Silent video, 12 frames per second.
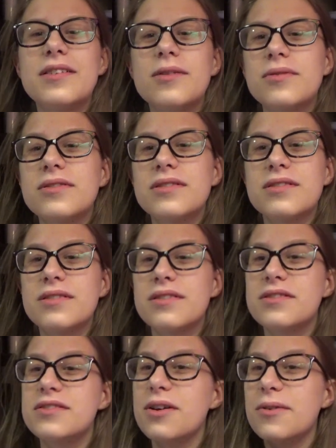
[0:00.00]
there was,
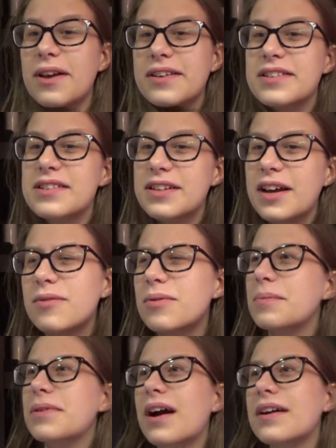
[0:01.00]
so like since I'd
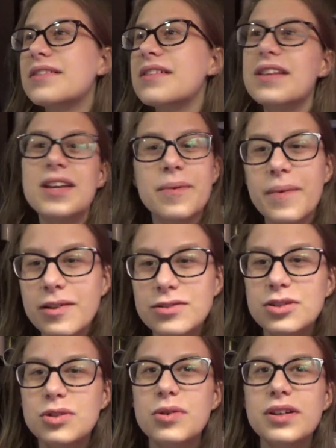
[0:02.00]
replied to the email
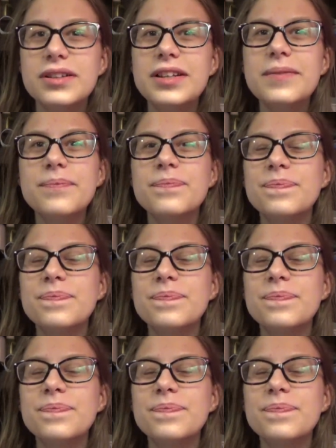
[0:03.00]
so quickly,